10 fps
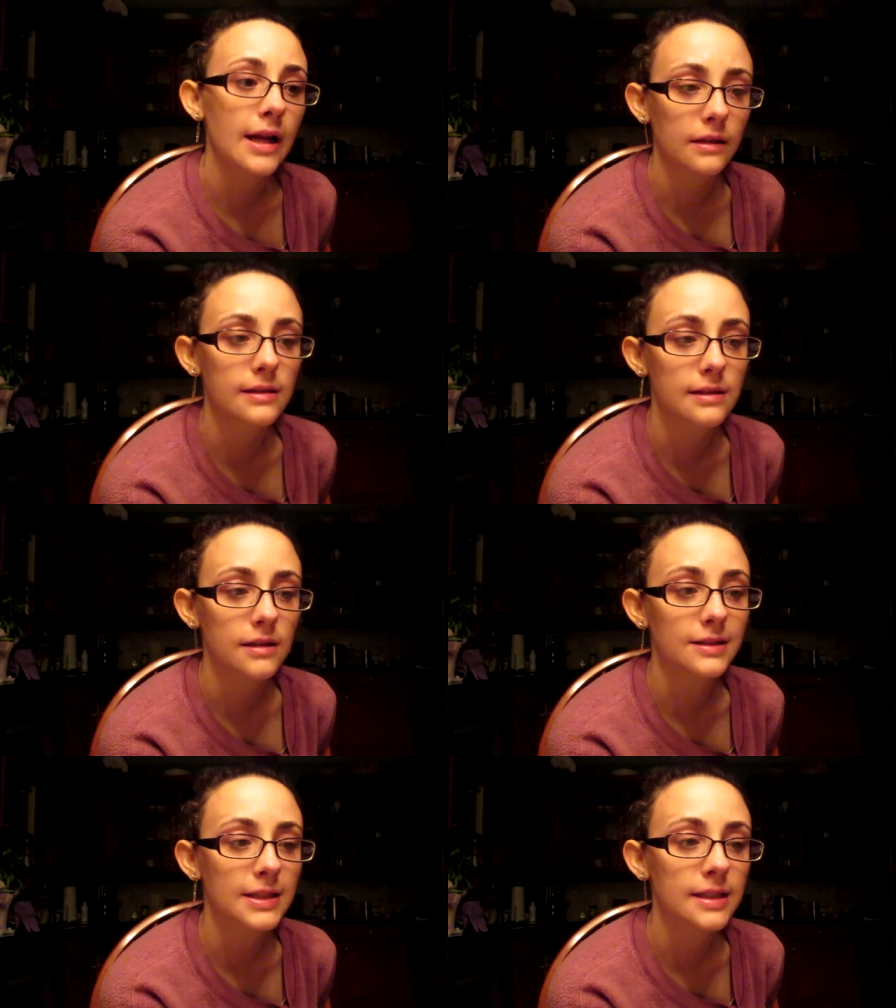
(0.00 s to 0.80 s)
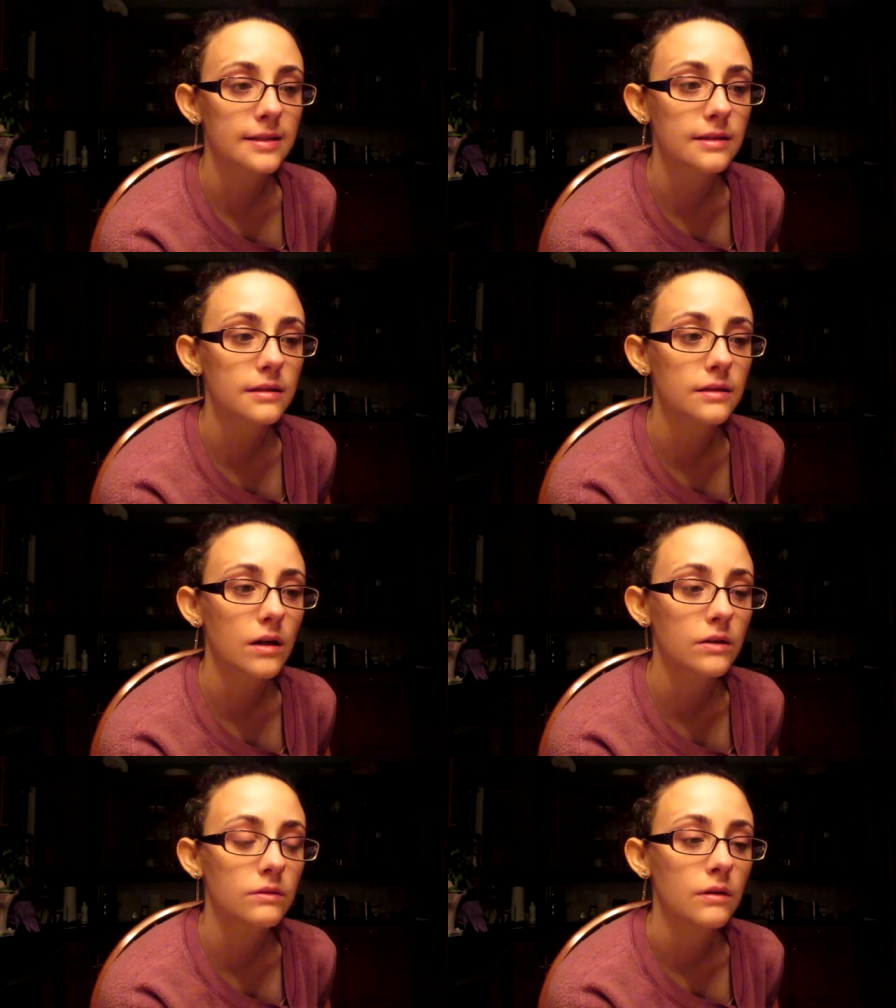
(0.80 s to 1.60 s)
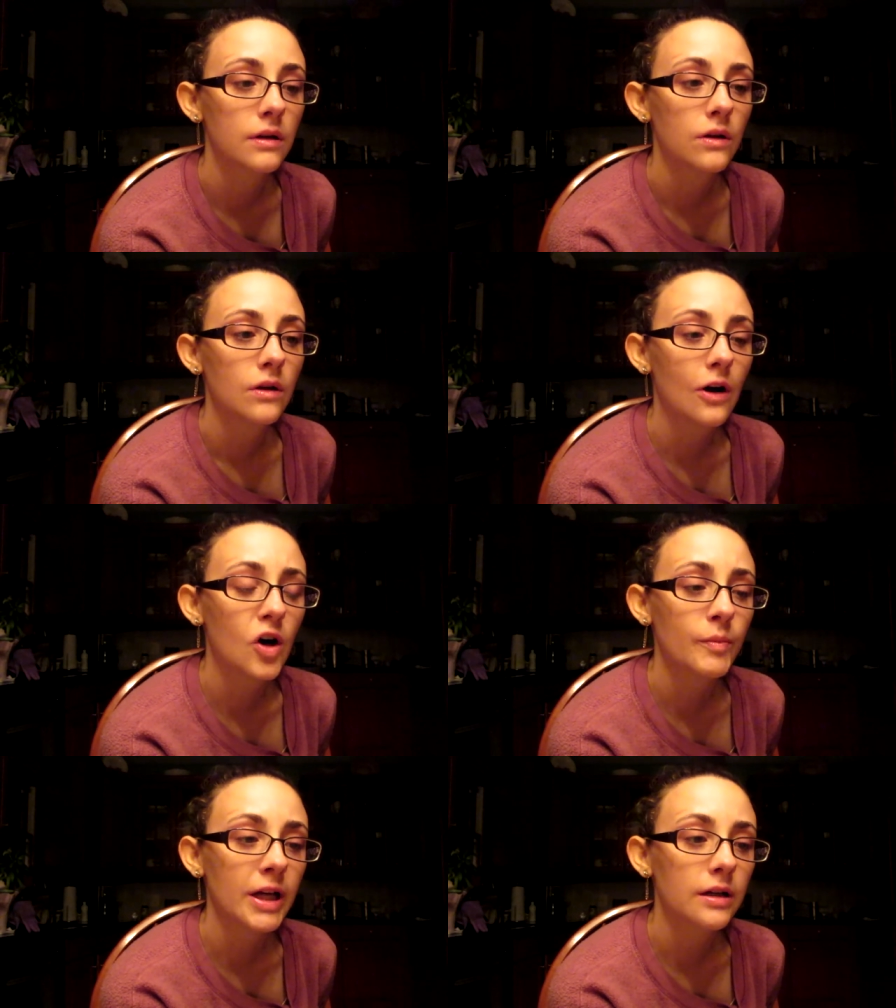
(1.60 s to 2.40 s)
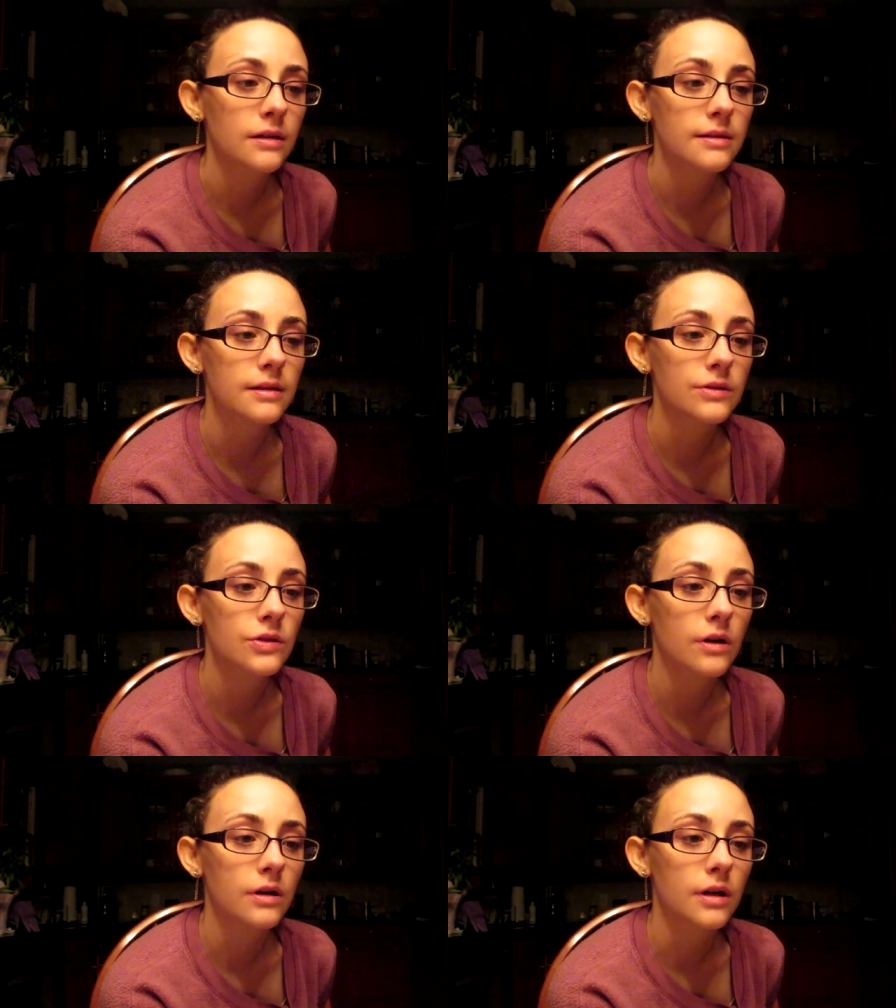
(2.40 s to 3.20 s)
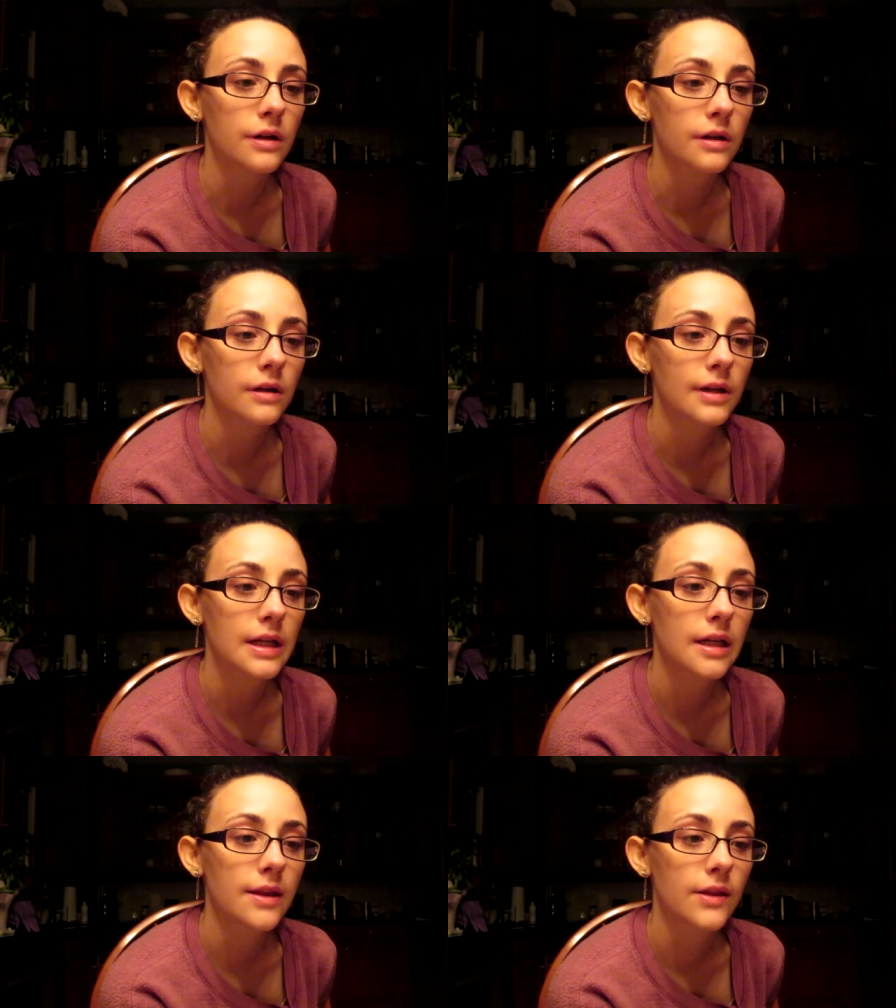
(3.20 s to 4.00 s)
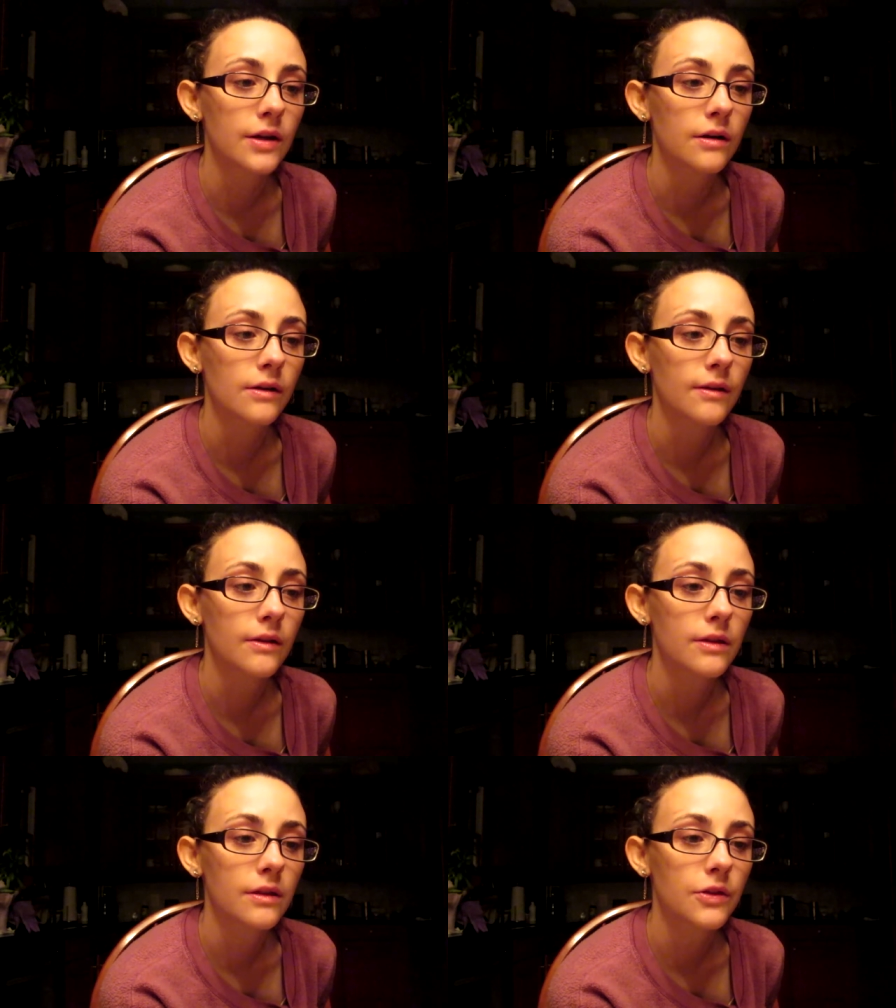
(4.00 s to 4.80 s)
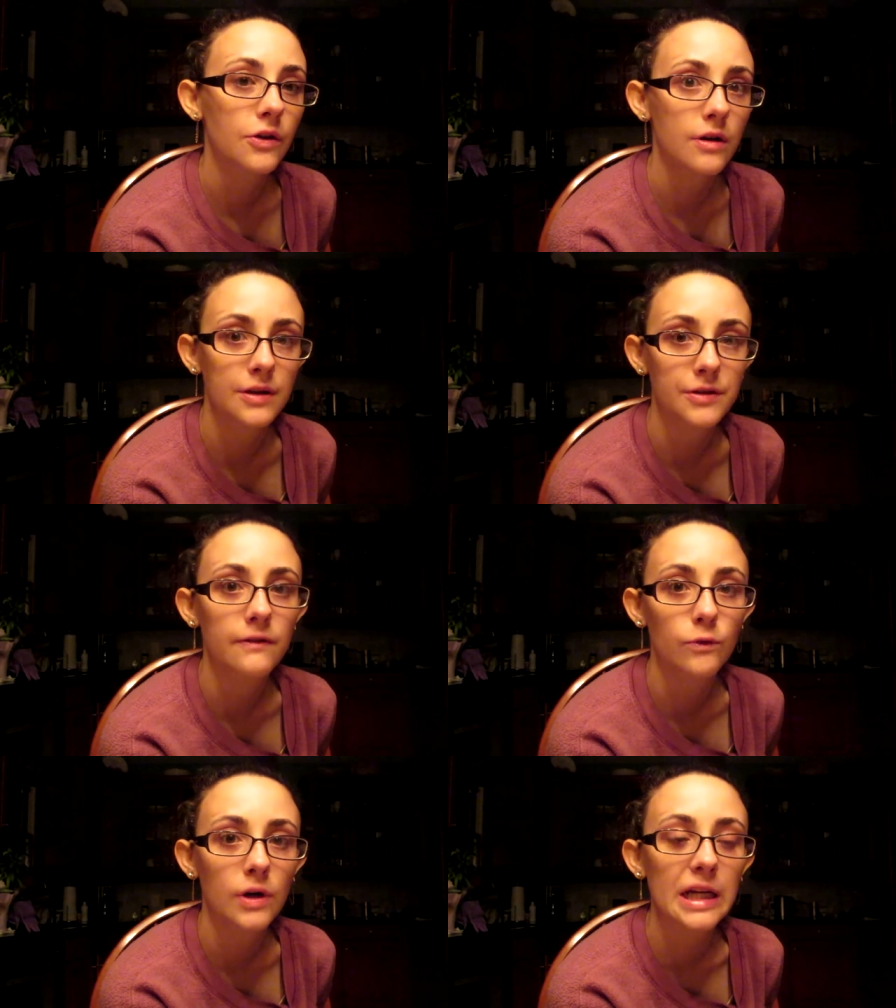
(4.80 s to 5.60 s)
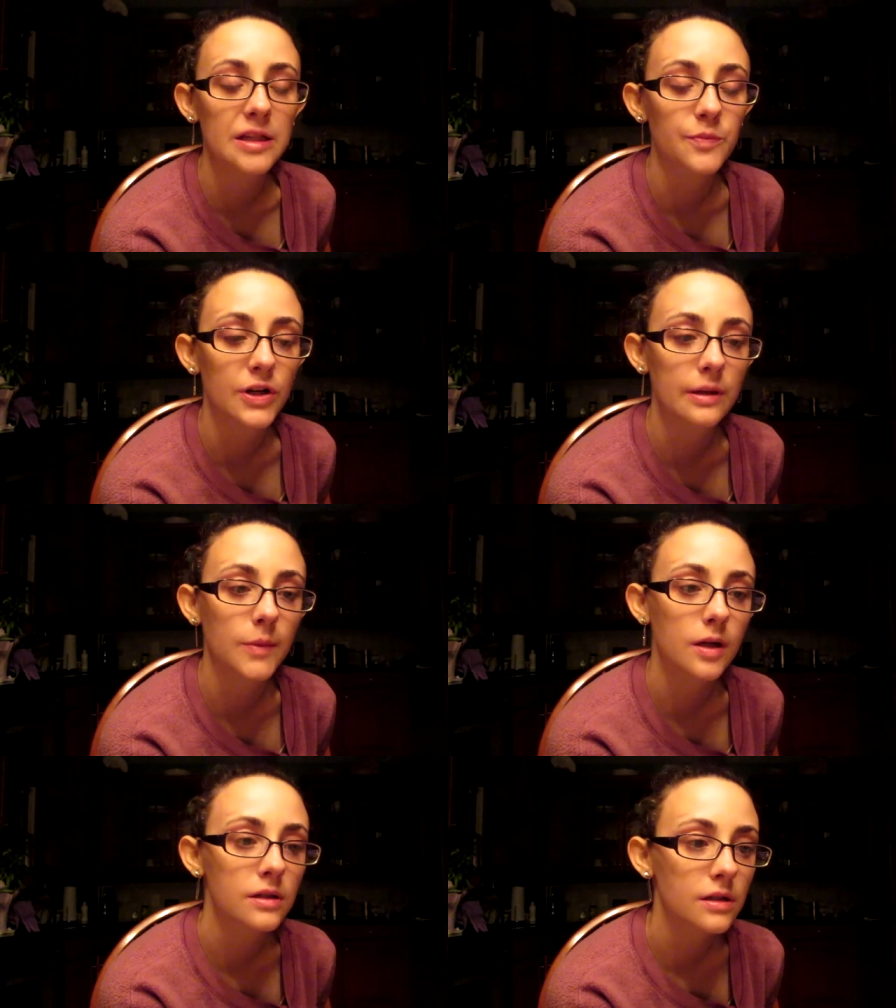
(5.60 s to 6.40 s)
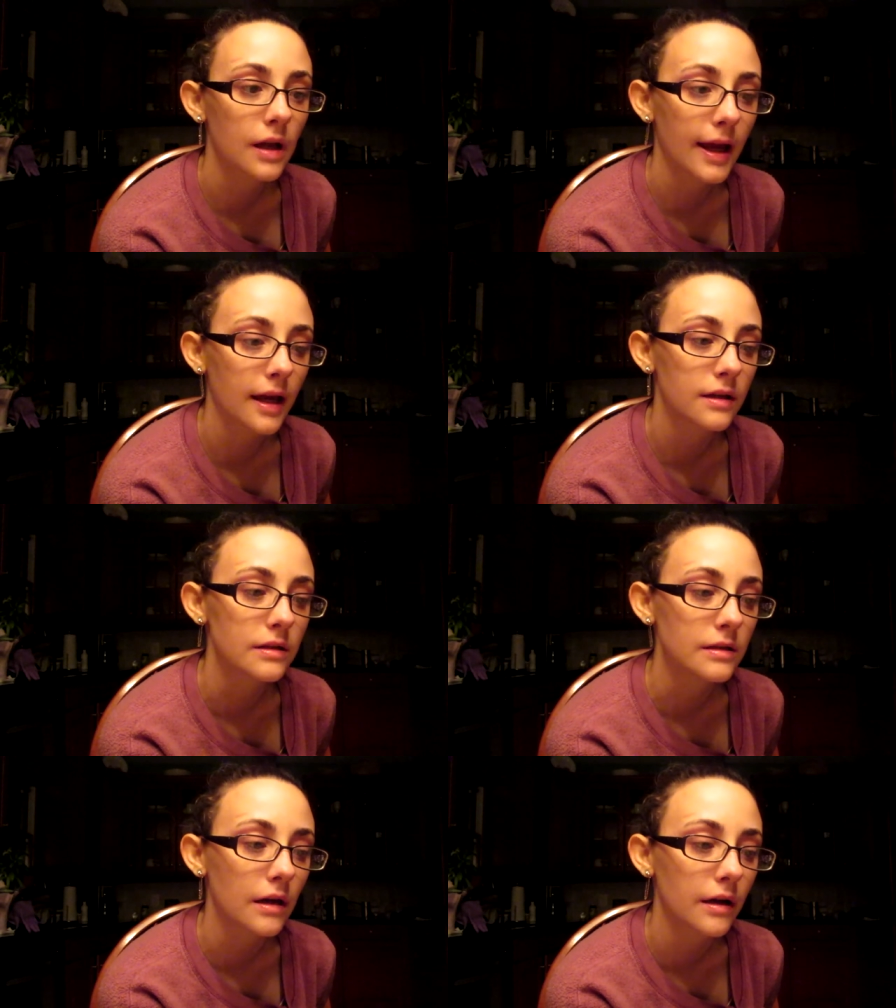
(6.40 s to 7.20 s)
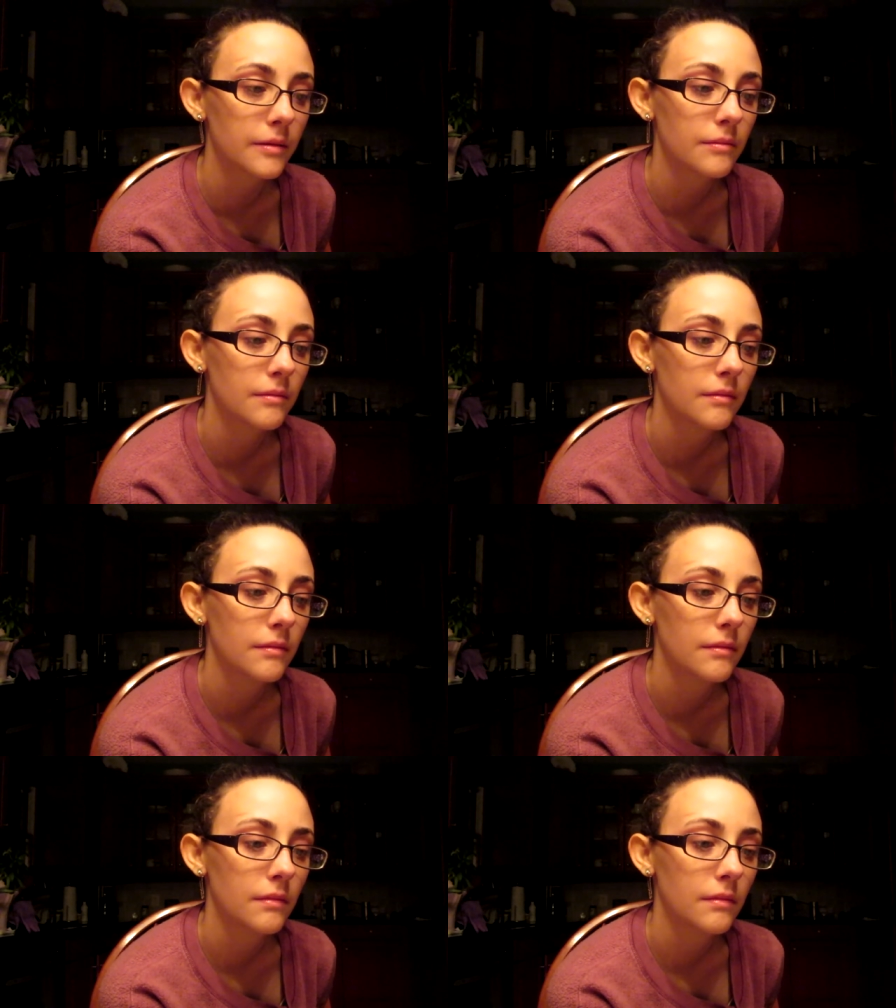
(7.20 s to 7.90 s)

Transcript: Allie's the youngest, so all my cousins are in their 30s or 40s pretty much, and